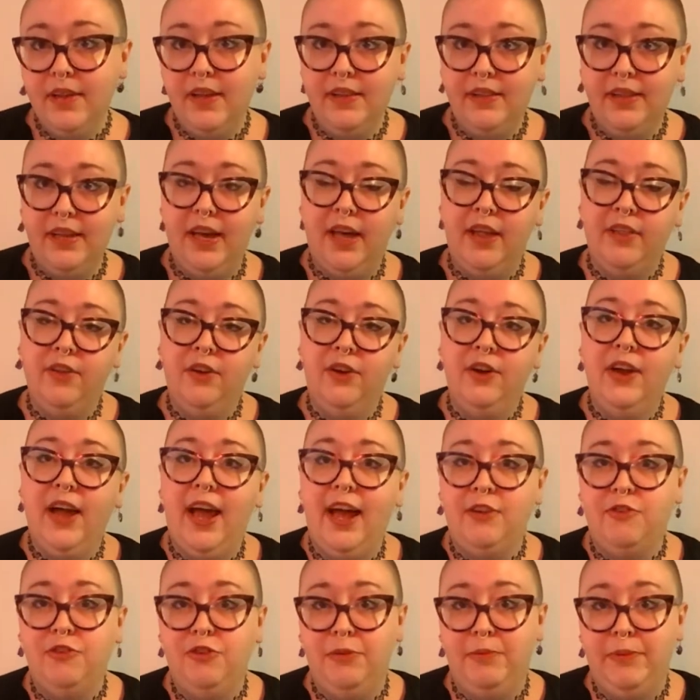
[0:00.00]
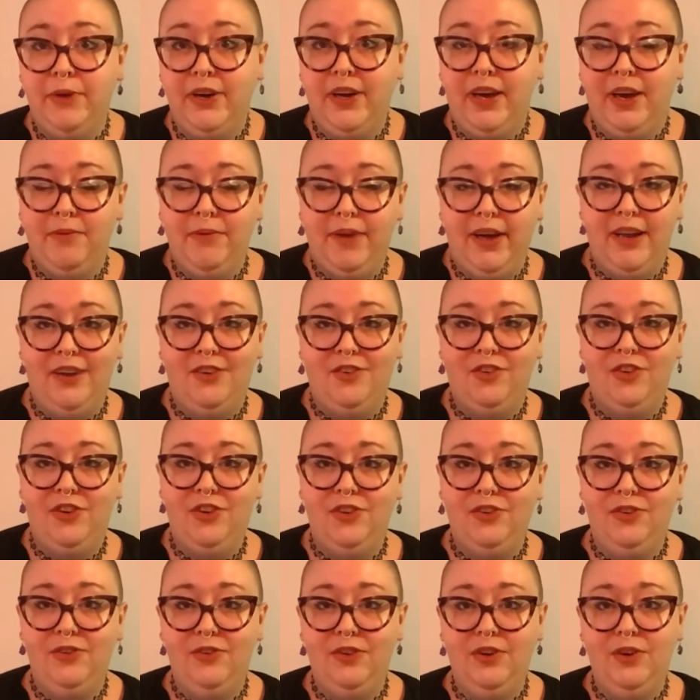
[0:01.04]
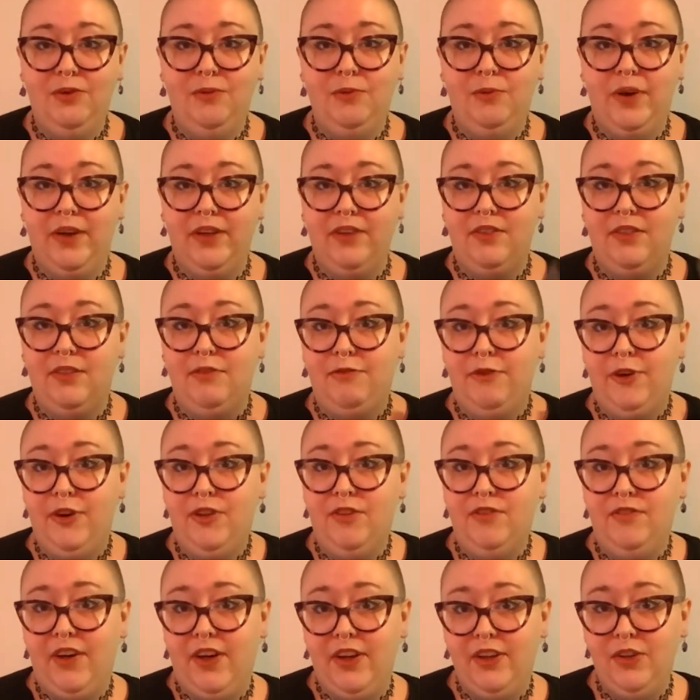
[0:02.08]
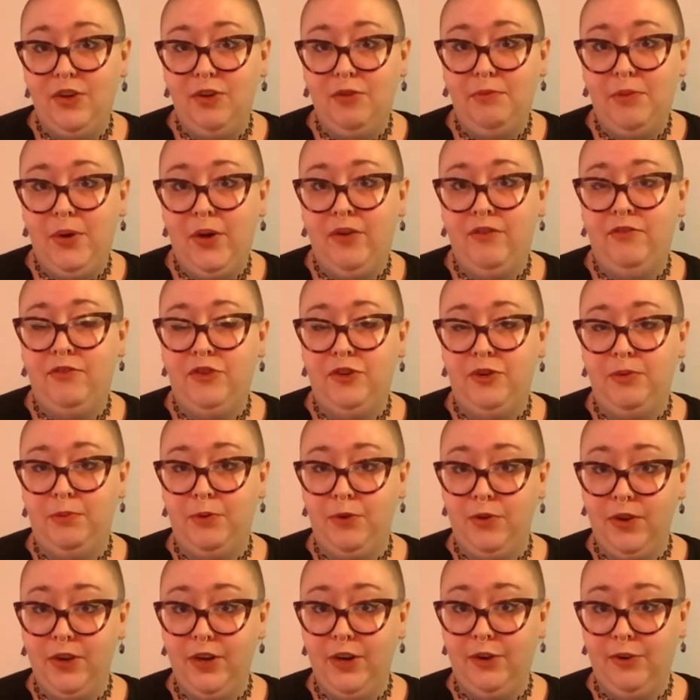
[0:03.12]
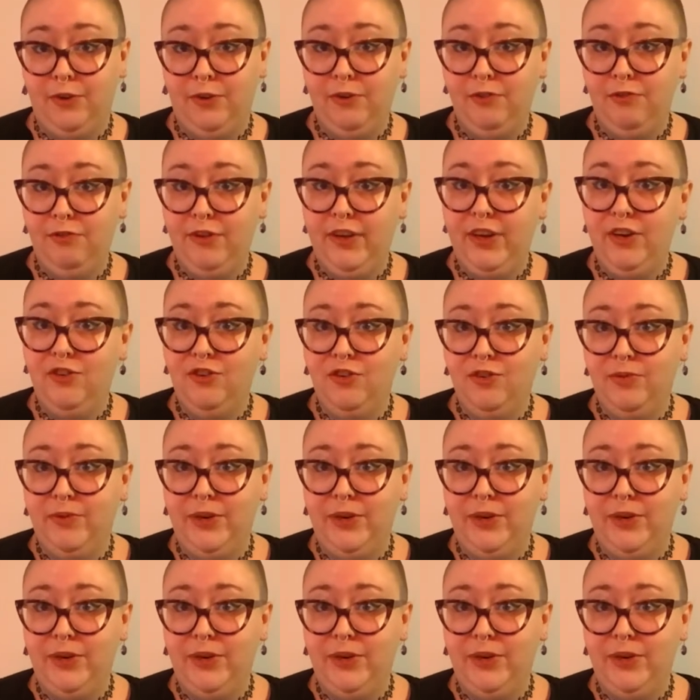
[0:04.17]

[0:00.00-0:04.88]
The other extra book I read in June was the first volume of Shibuya Goldfish,